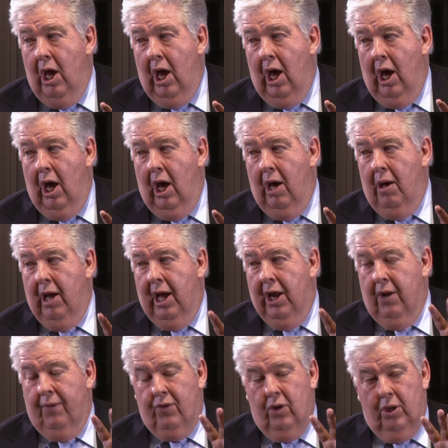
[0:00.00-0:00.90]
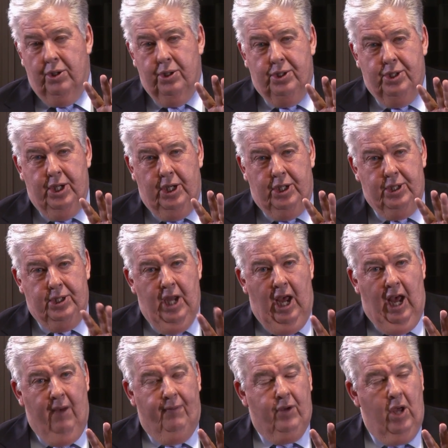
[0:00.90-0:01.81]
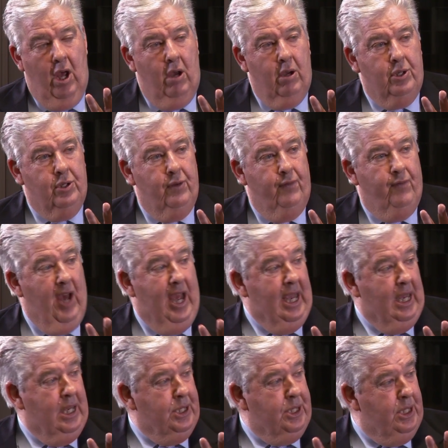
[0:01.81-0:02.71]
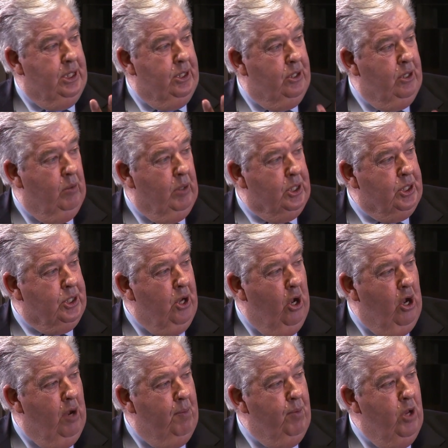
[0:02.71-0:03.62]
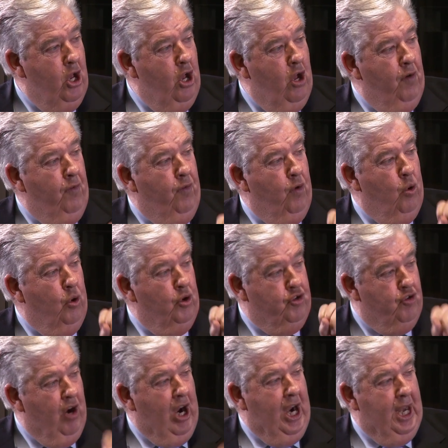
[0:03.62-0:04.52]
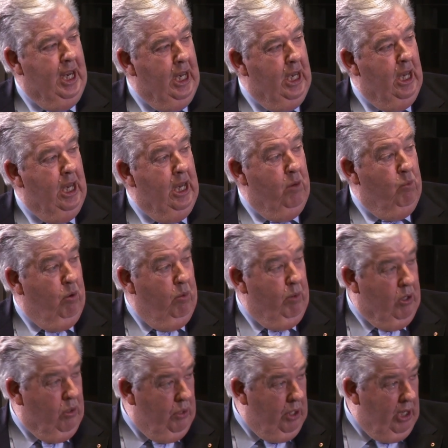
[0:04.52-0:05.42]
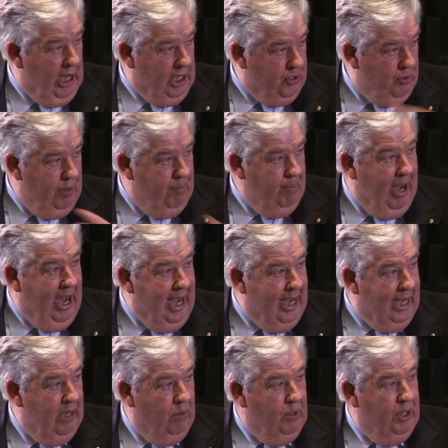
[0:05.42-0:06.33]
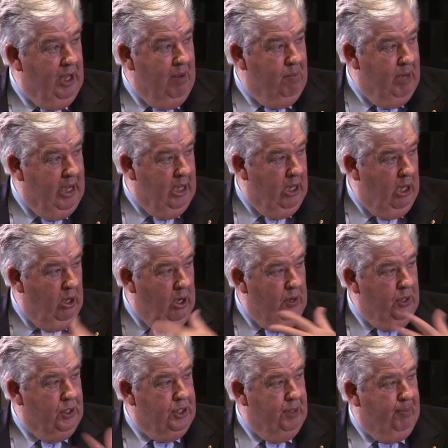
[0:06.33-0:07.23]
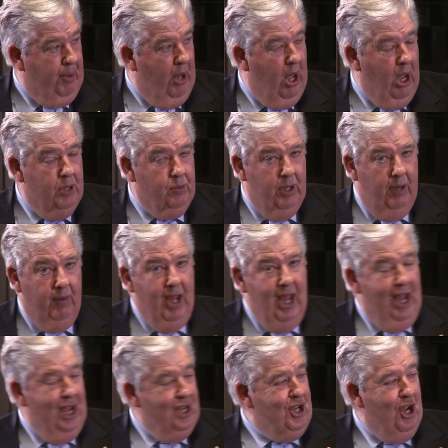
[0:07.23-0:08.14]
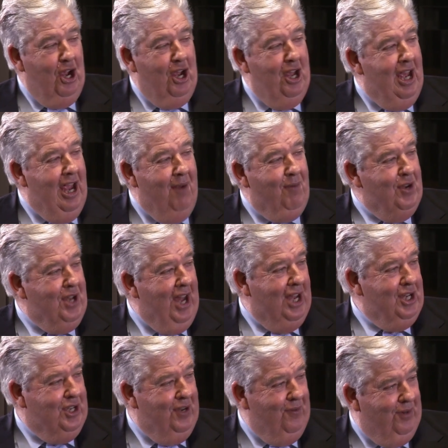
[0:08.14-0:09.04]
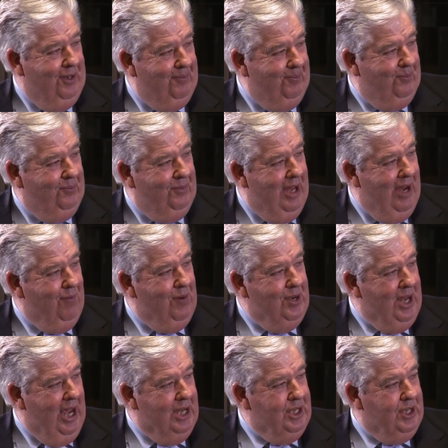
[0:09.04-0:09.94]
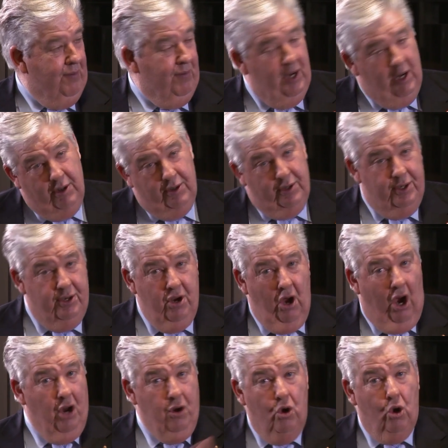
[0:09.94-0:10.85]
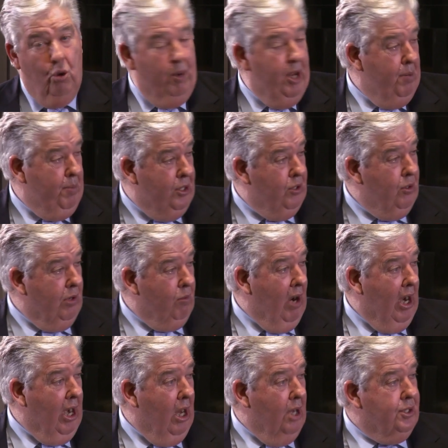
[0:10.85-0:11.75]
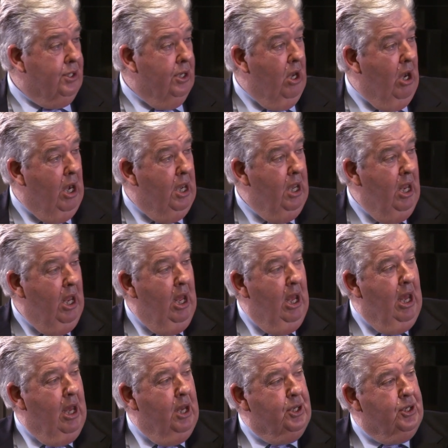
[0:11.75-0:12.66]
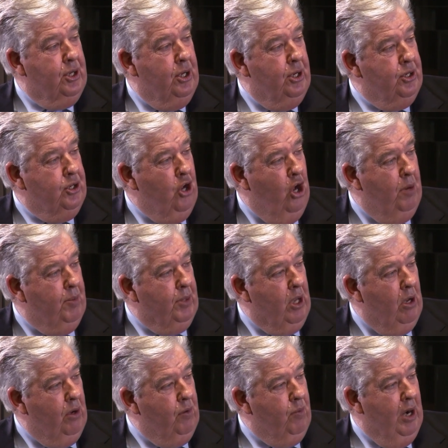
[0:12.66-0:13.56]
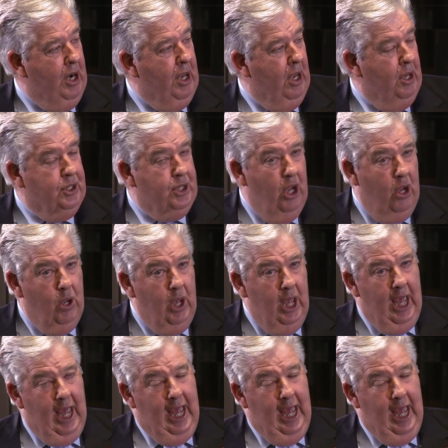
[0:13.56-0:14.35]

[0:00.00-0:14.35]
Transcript: and I've got 6 staff going to Vegas in 2 weeks' time for training in what we call the luxury market, when they meet a lot of the suppliers, whatever. So every day is different. Every day is different. And tonight, normally I'd be doing radio tonight at a certain time and go on radio. So